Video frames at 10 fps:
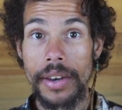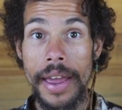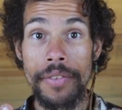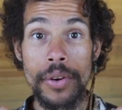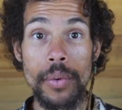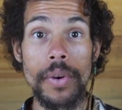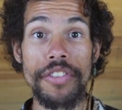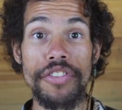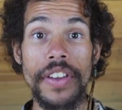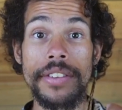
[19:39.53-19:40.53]

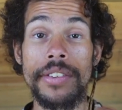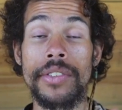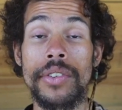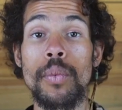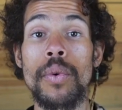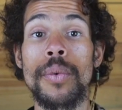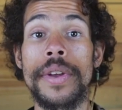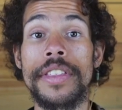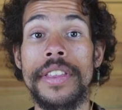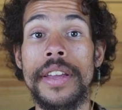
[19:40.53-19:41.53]
Everyone faces a war
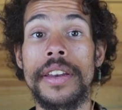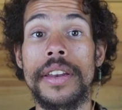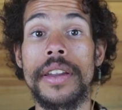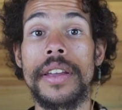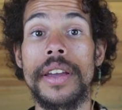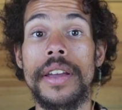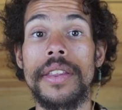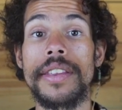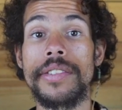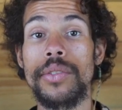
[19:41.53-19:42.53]
within.
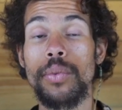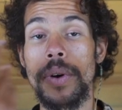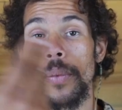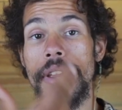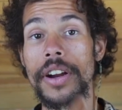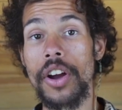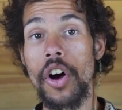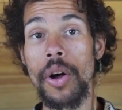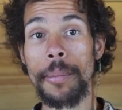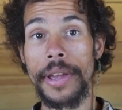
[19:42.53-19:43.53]
This is where we are
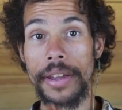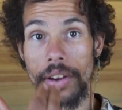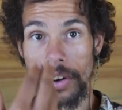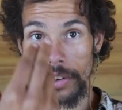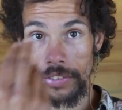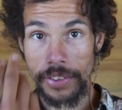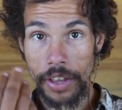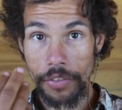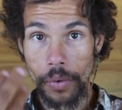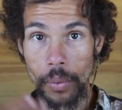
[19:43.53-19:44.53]
calming
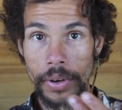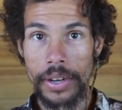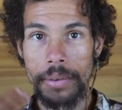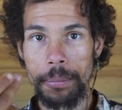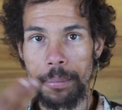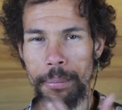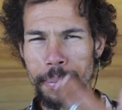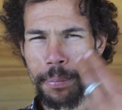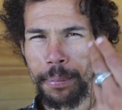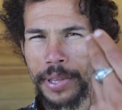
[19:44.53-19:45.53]
ourself or
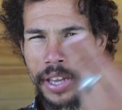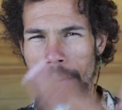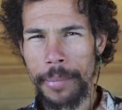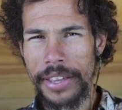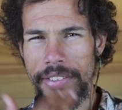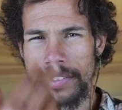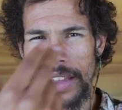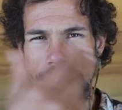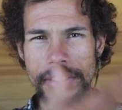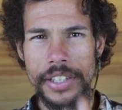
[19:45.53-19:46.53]
becoming
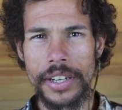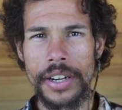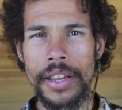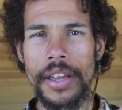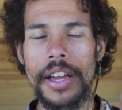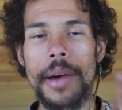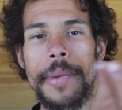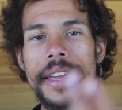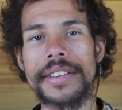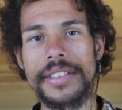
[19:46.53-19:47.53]
center,
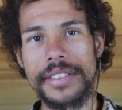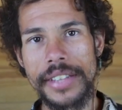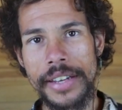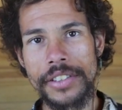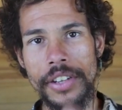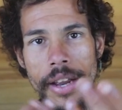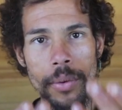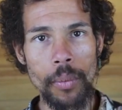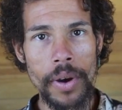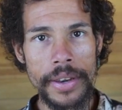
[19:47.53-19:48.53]
coming into center
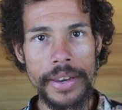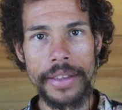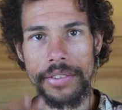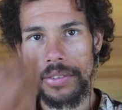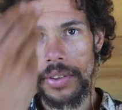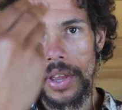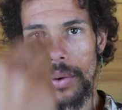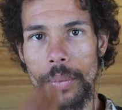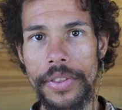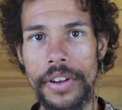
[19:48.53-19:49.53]
and oneness
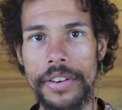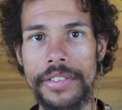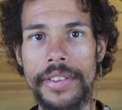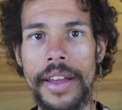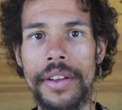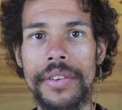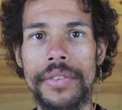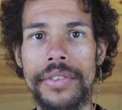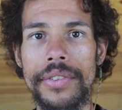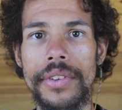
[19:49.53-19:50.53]
with
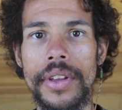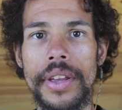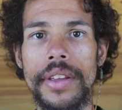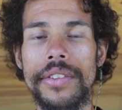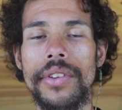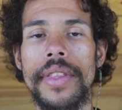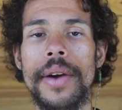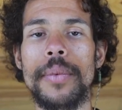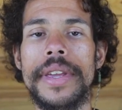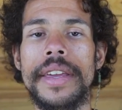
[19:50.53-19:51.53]
ourselves so
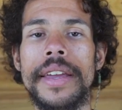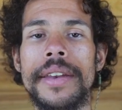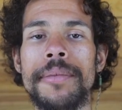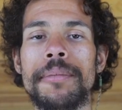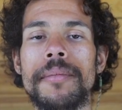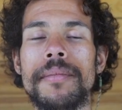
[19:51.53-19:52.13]
that we can